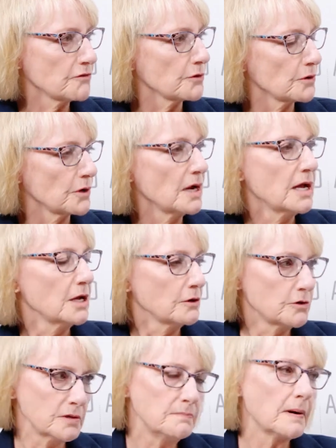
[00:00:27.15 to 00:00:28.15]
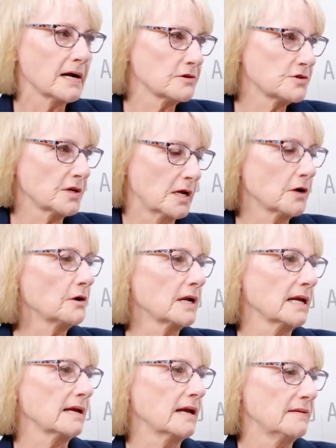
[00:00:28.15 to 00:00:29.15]
for good
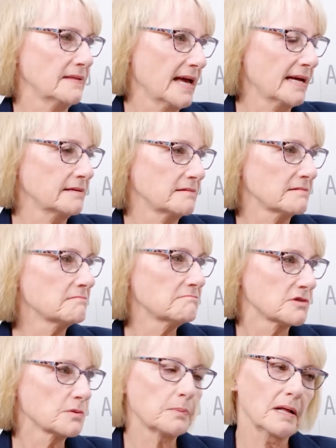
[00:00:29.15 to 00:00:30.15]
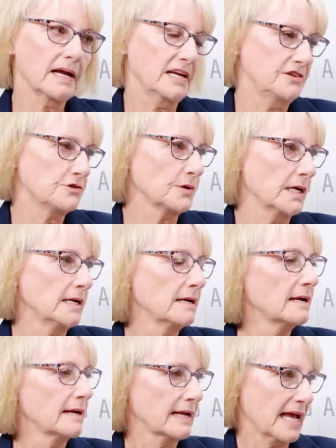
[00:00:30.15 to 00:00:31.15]
biosecurity in that supply entry
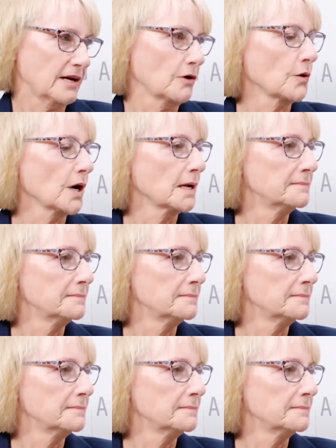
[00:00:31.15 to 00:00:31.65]
category?